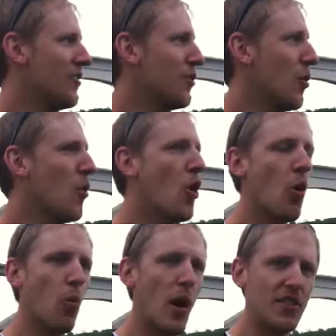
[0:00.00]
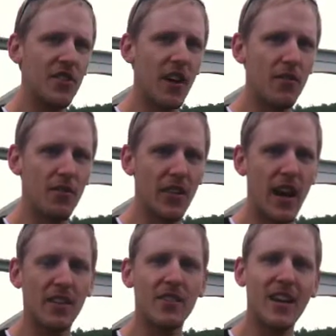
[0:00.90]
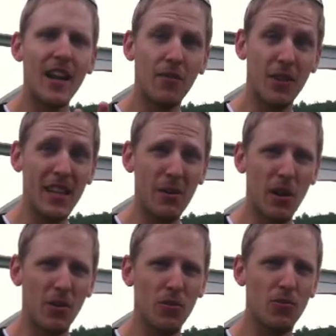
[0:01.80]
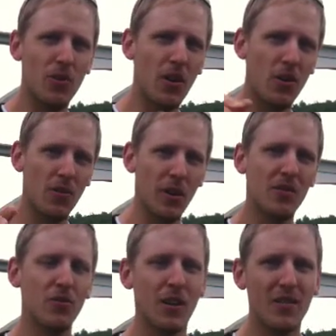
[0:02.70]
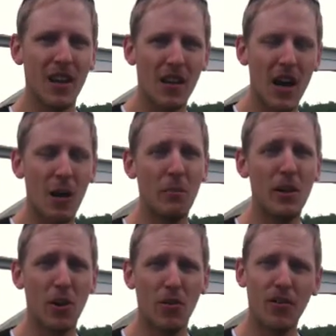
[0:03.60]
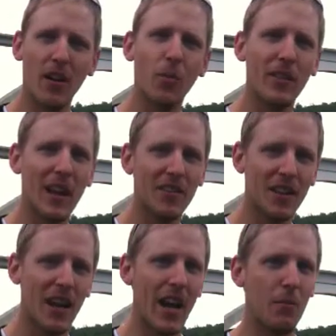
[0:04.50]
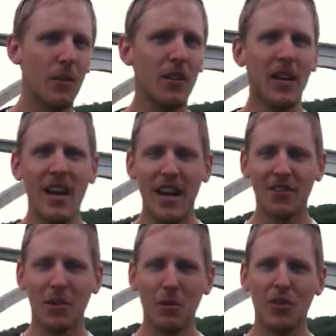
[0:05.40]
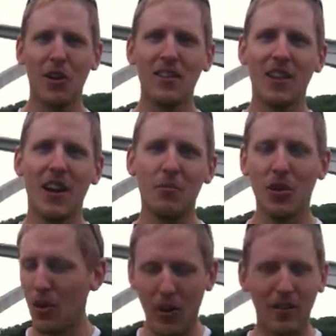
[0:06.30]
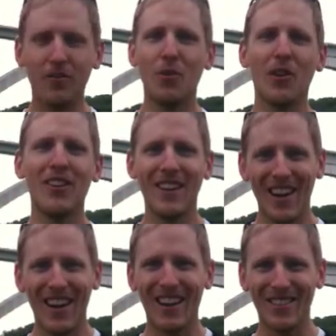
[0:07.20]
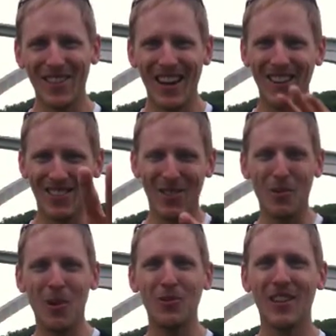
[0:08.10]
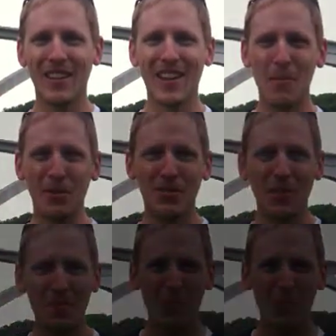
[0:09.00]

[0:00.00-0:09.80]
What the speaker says: So watch out for that. Sign up for the email newsletter on RaceTheTrace.com. Be notified of when that's going to happen. It's going to be a great time. So, okay, for real. I'll see you guys on the roads and in the comments.